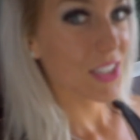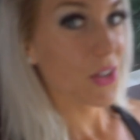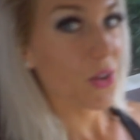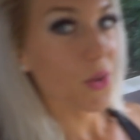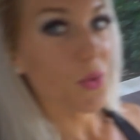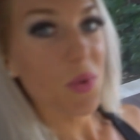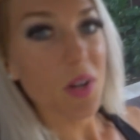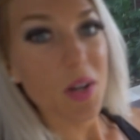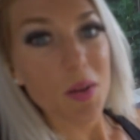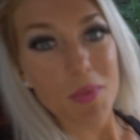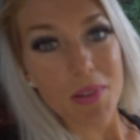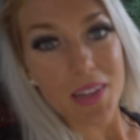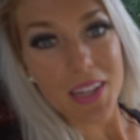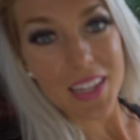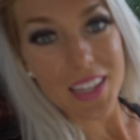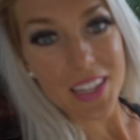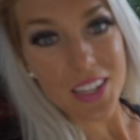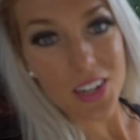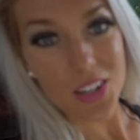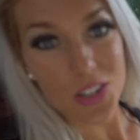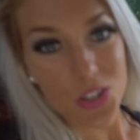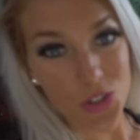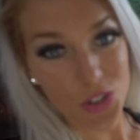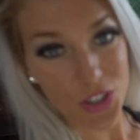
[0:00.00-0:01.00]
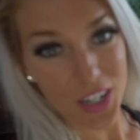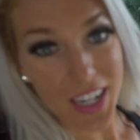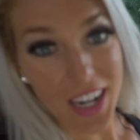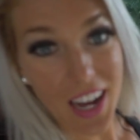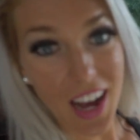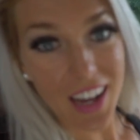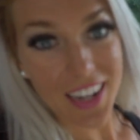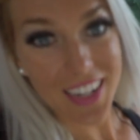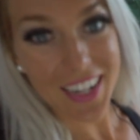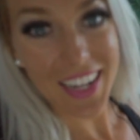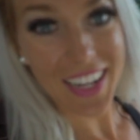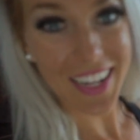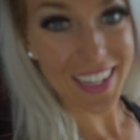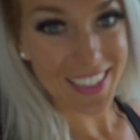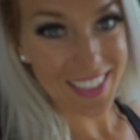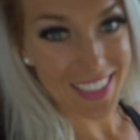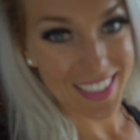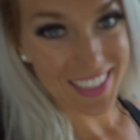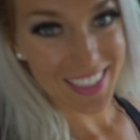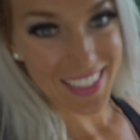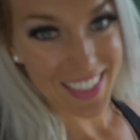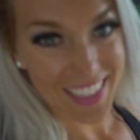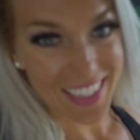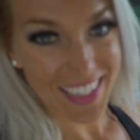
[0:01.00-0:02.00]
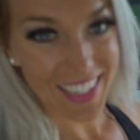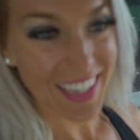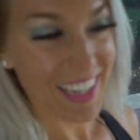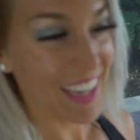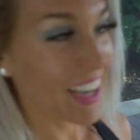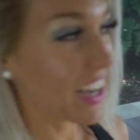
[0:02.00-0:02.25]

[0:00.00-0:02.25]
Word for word: so I want to play a little trick on Andy.